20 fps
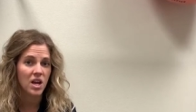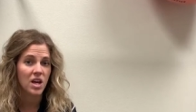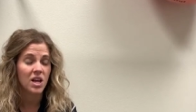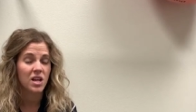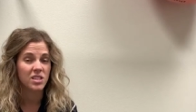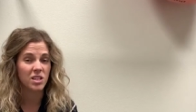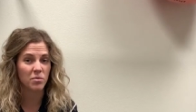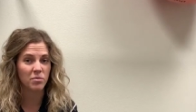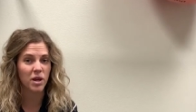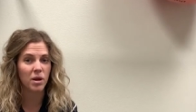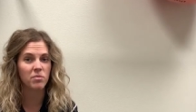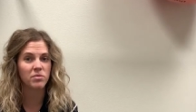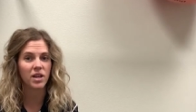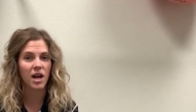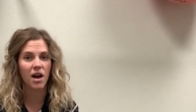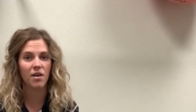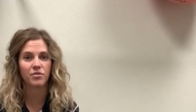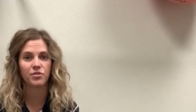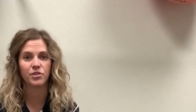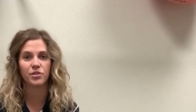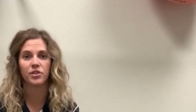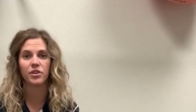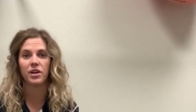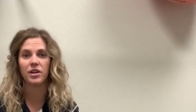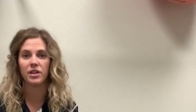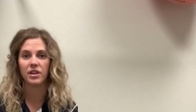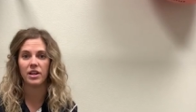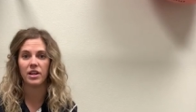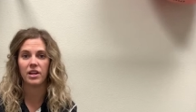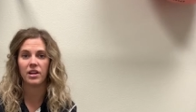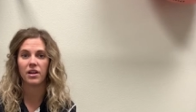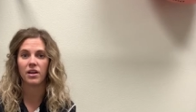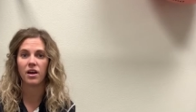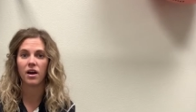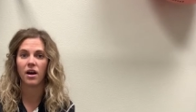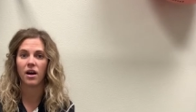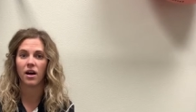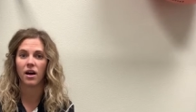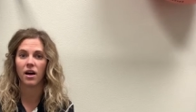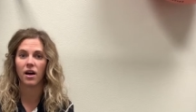Sometimes after a knee
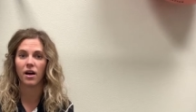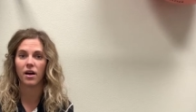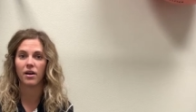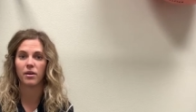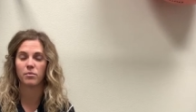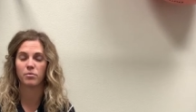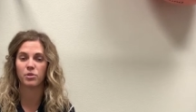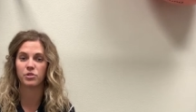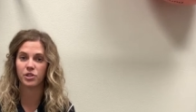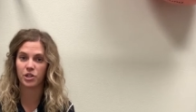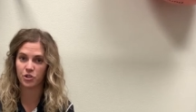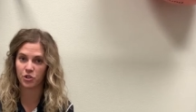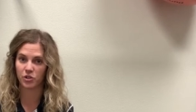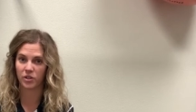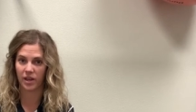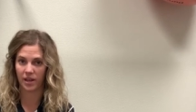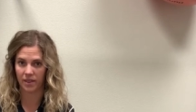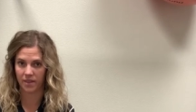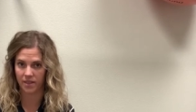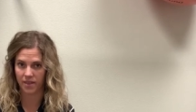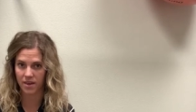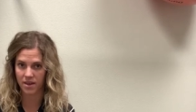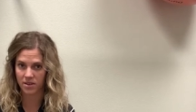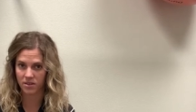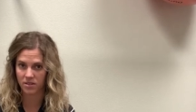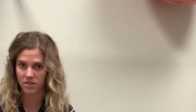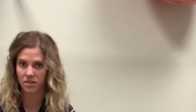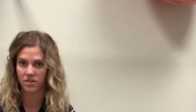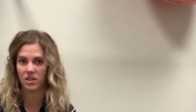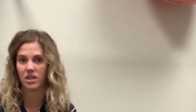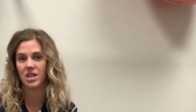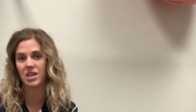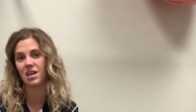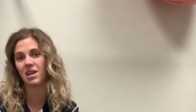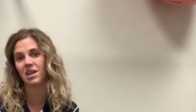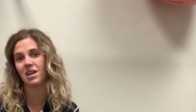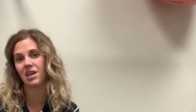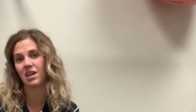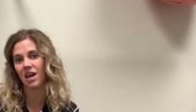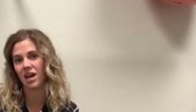uh, procedure like this, the knee can
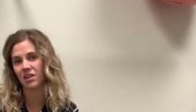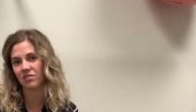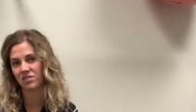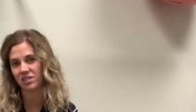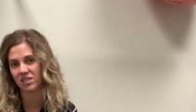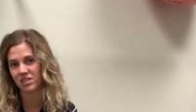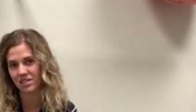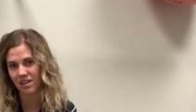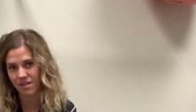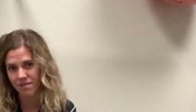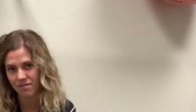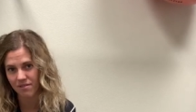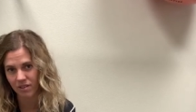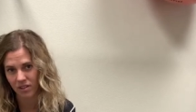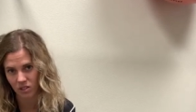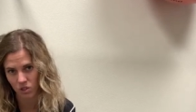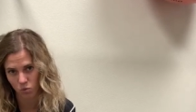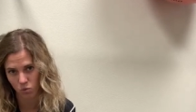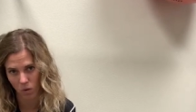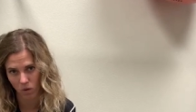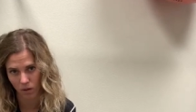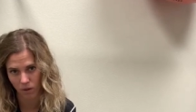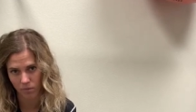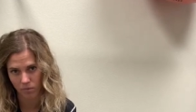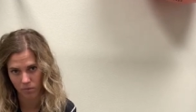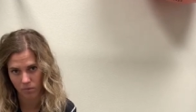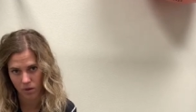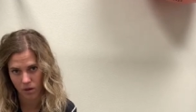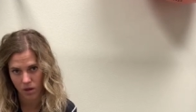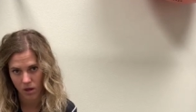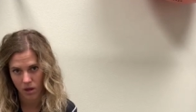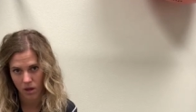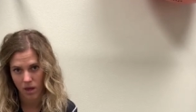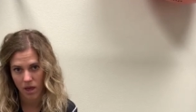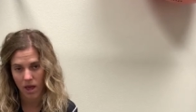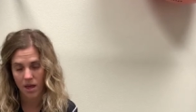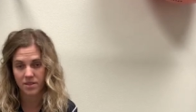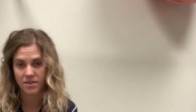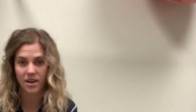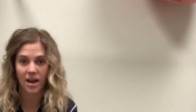get kind of stiff and swollen.
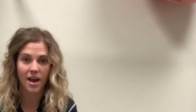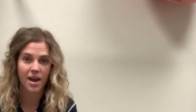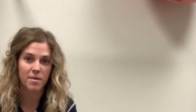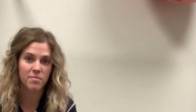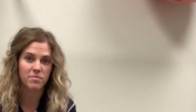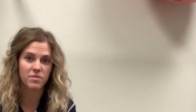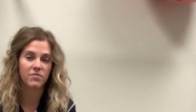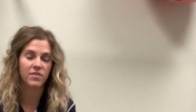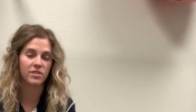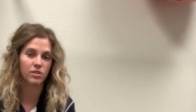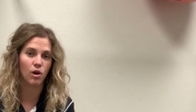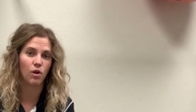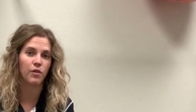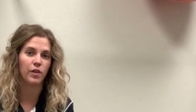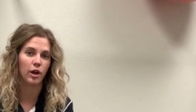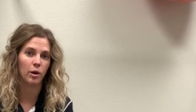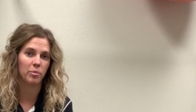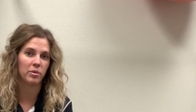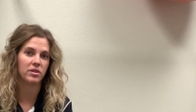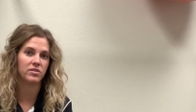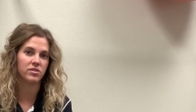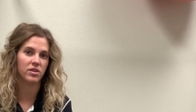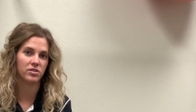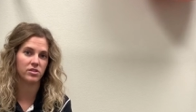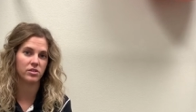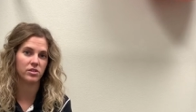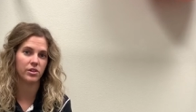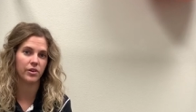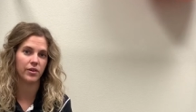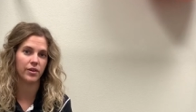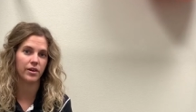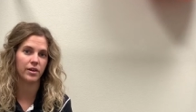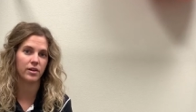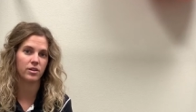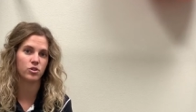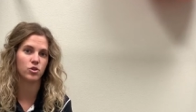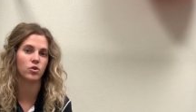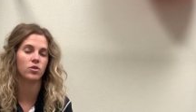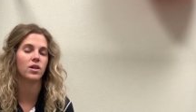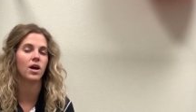And times, physical therapy is necessary
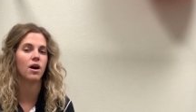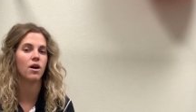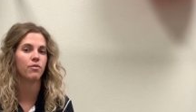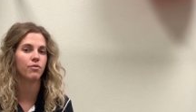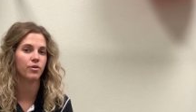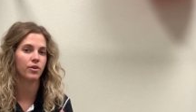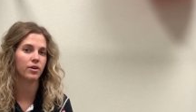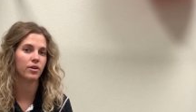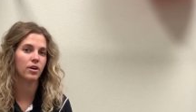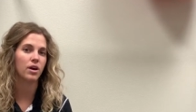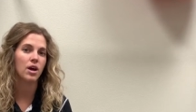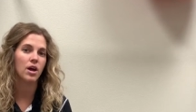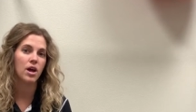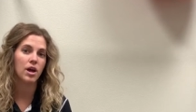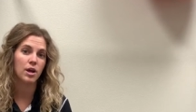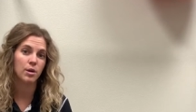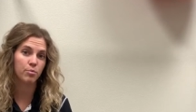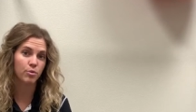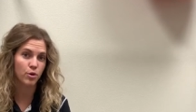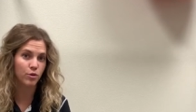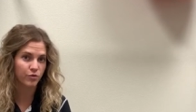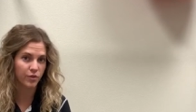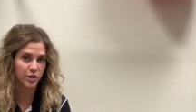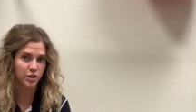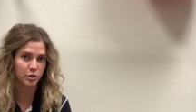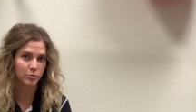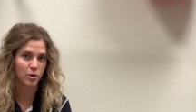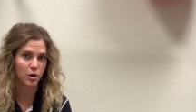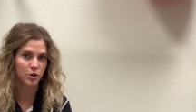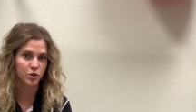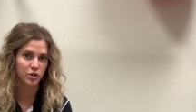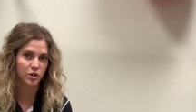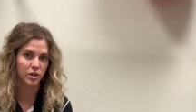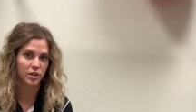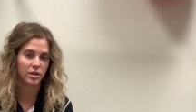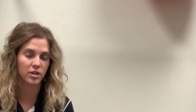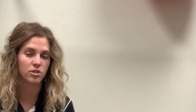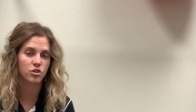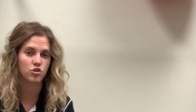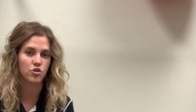to allow for improved range of
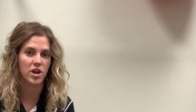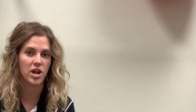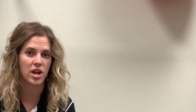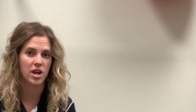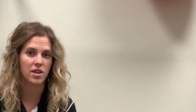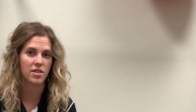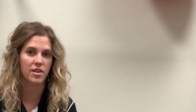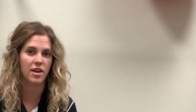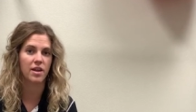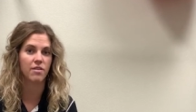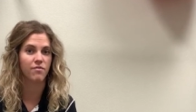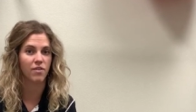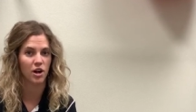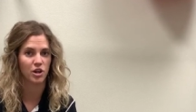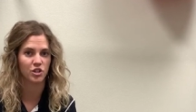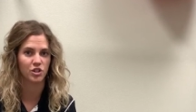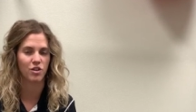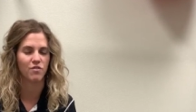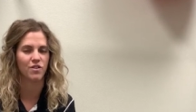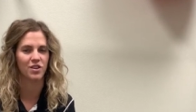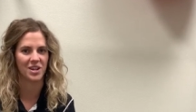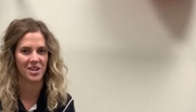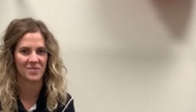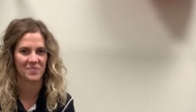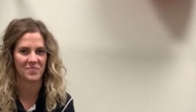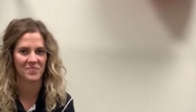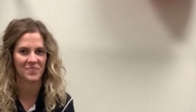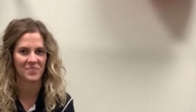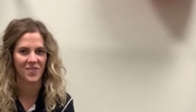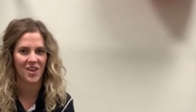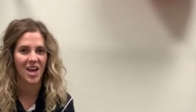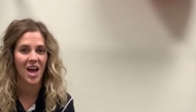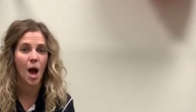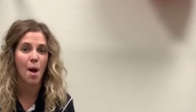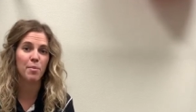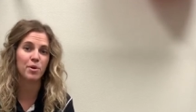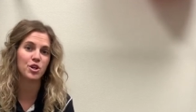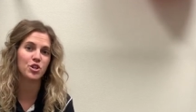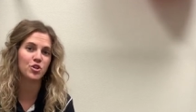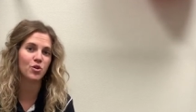motion, strength, and function of the knee. I'm
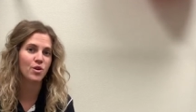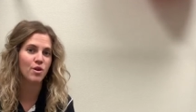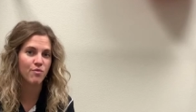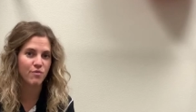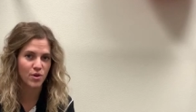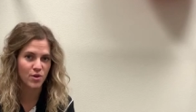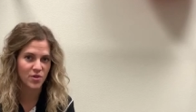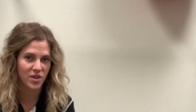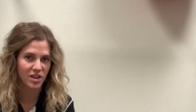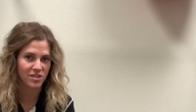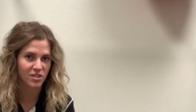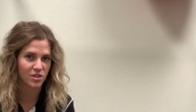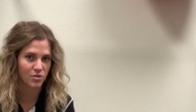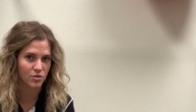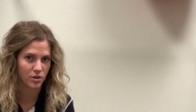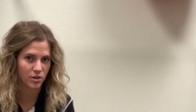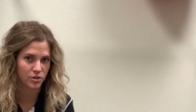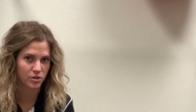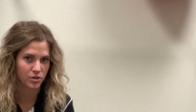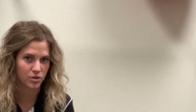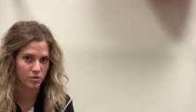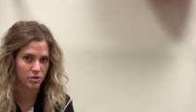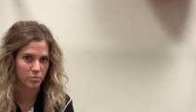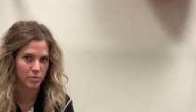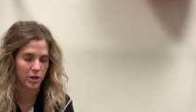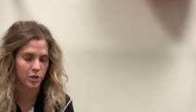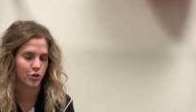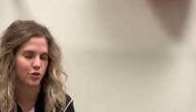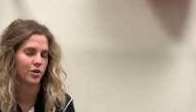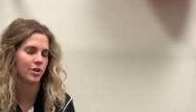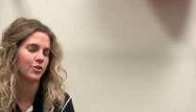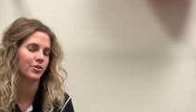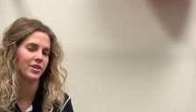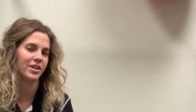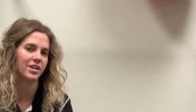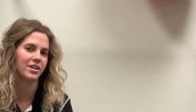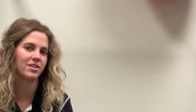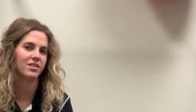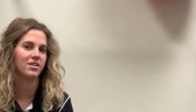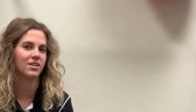gonna show you a few things that you can do to make sure that your
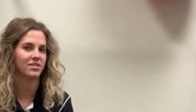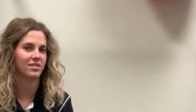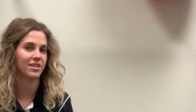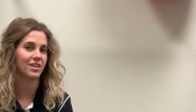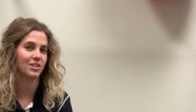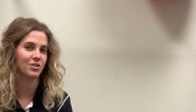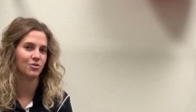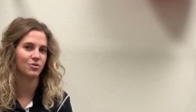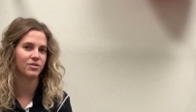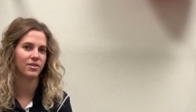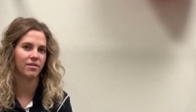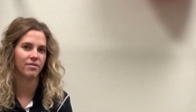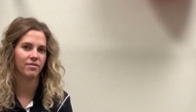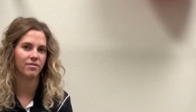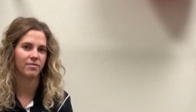knee doesn't get too stiff.